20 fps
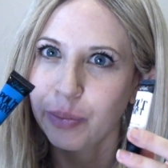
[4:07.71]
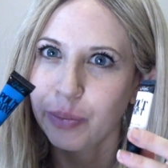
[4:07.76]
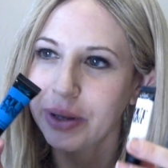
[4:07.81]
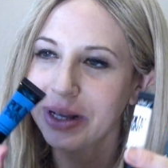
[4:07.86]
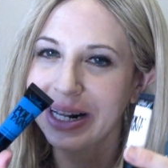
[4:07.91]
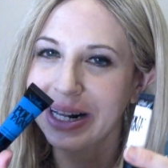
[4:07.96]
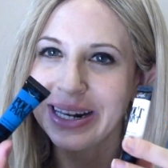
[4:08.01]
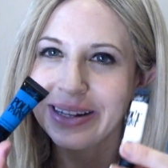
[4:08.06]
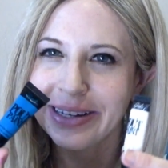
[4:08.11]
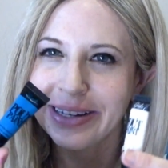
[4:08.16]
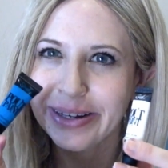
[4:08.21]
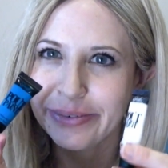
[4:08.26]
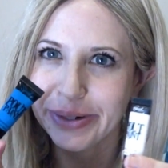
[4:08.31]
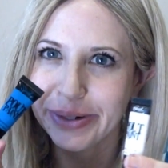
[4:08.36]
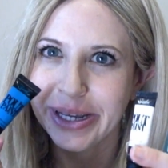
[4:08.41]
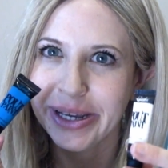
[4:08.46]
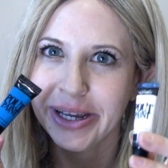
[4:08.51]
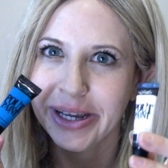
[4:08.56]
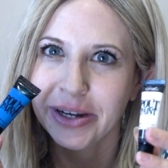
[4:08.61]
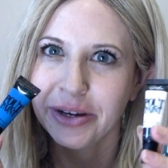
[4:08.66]
while Cloud
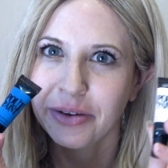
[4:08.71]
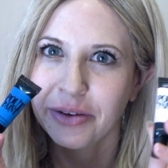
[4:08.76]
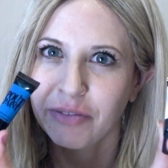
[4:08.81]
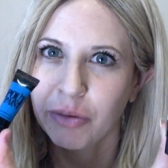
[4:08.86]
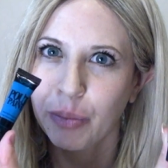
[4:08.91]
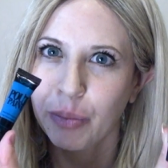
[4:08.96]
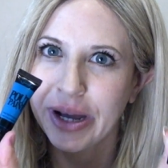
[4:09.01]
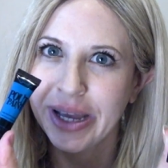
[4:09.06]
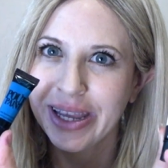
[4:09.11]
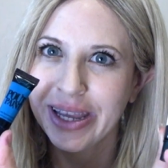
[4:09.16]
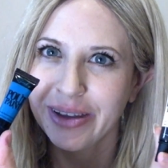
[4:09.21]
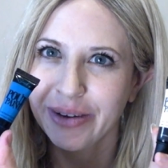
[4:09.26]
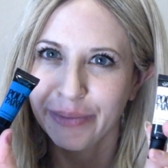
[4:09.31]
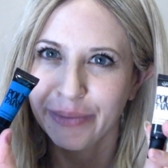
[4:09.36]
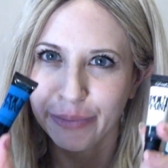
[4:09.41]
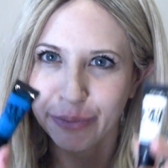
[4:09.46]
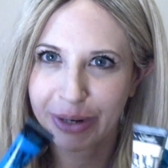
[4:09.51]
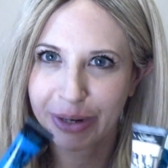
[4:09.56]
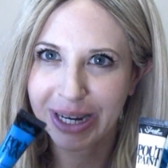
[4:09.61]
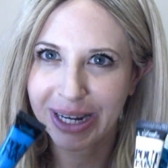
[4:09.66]
9, the white,
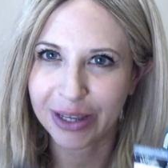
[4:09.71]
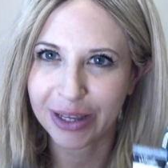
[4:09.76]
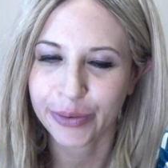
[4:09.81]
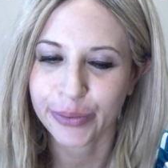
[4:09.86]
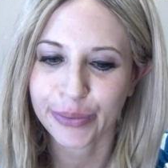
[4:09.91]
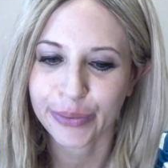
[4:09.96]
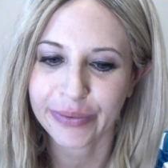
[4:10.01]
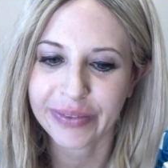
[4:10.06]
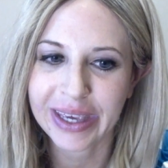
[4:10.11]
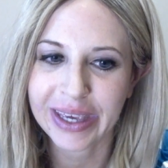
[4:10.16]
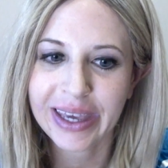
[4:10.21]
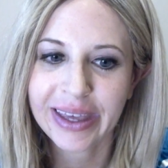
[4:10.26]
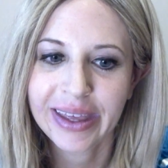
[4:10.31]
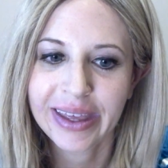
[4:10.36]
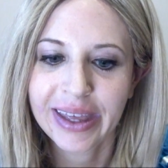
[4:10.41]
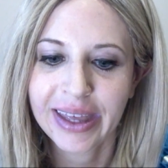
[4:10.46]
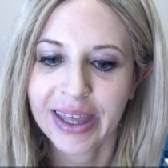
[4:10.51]
really cools it.